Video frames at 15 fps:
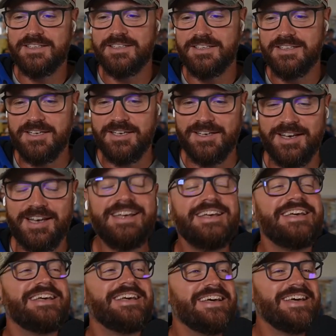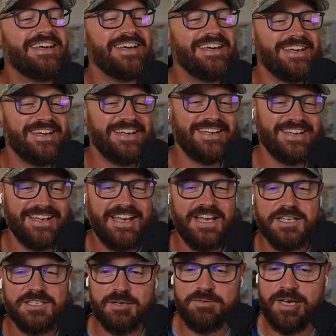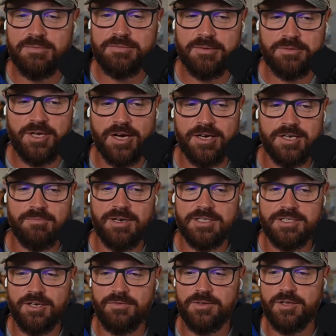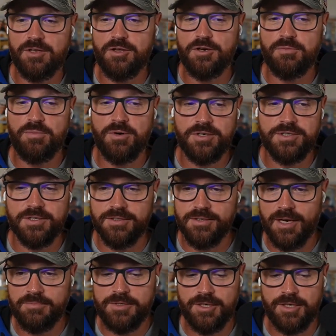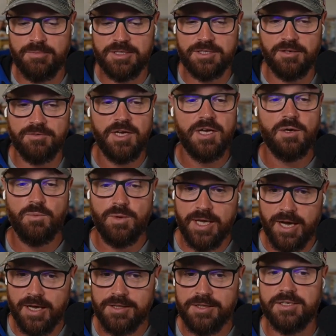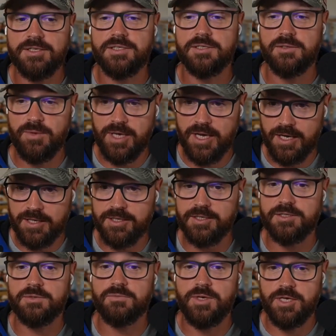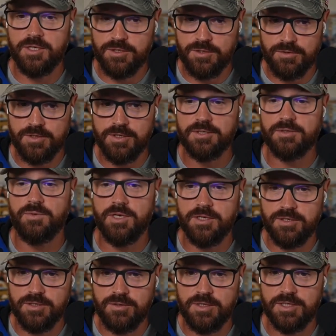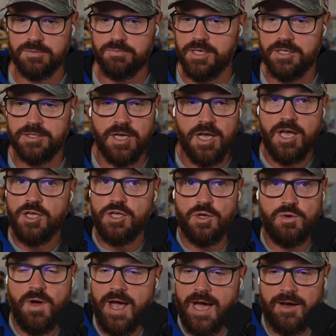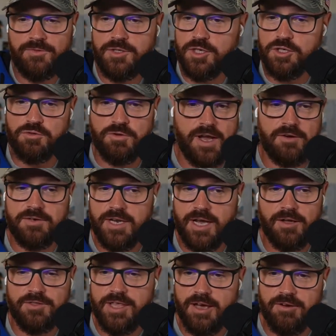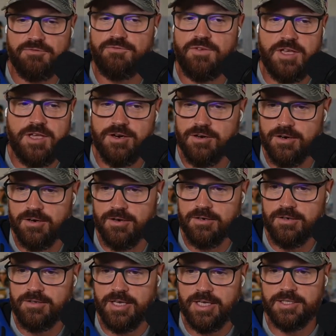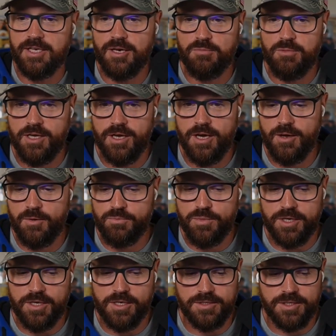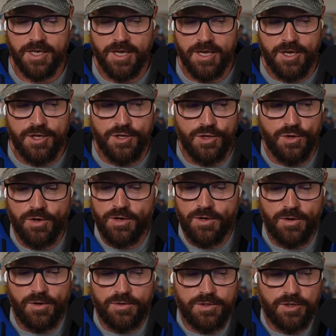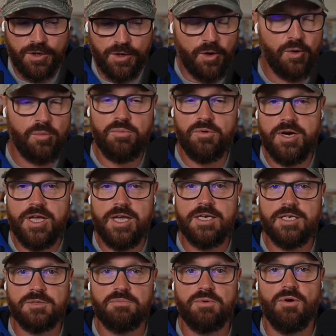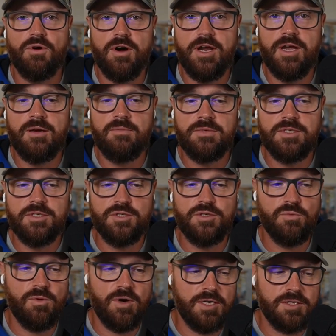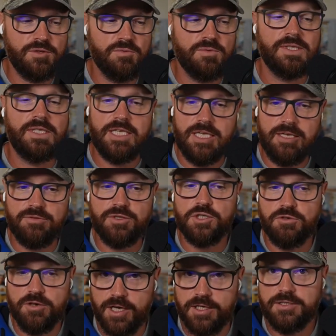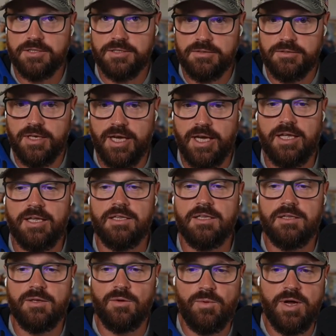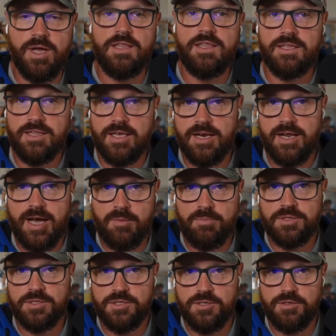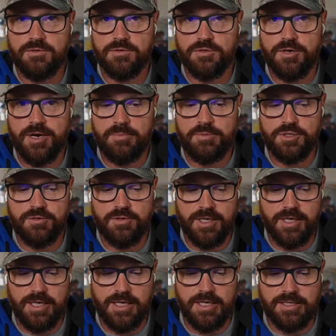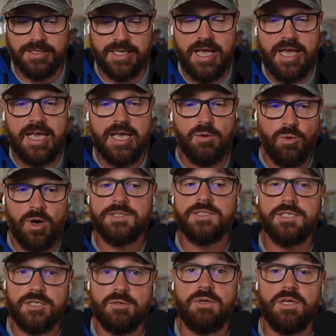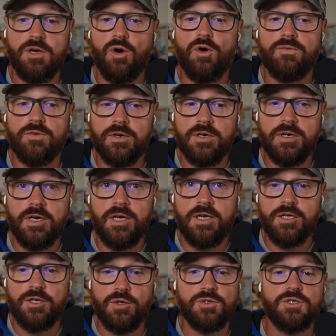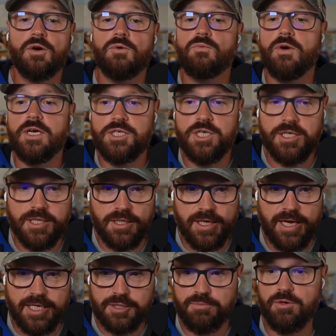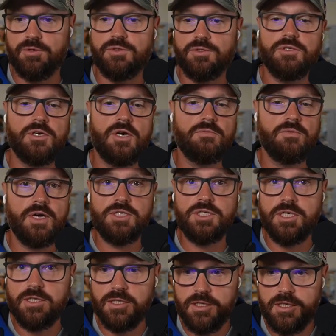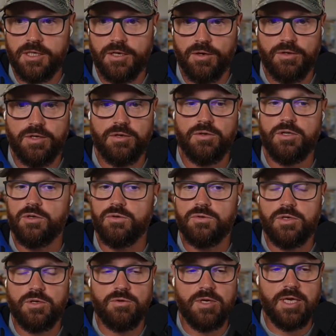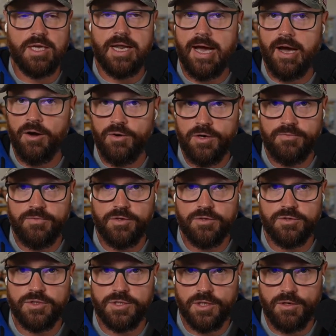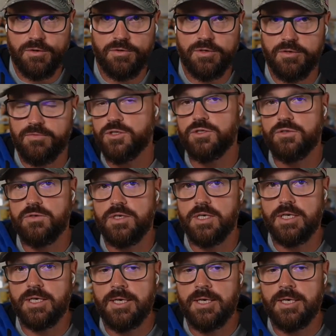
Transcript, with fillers: Yeah. Sometimes I'm talking to myself in the third person. I'm telling myself, we got this, we got this, we can do this, we can do this, because you have yeah. to drown out that fear that's coming up, because your, your whole brain is programmed to want to relieve stress. And the way that that happens to you in trap shooting is it wants it to be over. You start rushing the last post. You start rushing, you know, you, you, you get out of your zone of shooting.